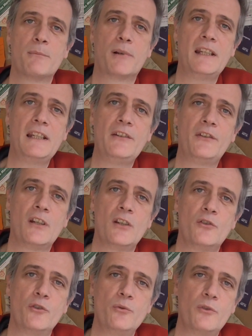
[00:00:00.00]
please
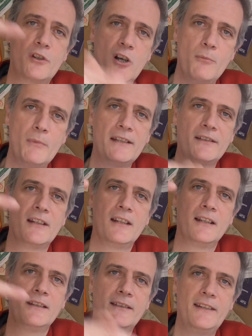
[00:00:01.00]
do comment
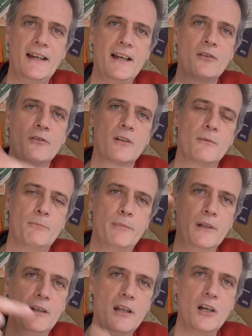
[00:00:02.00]
down
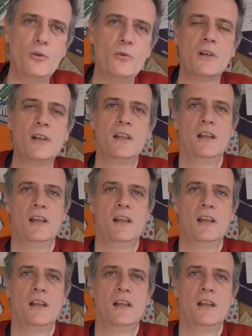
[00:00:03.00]
below.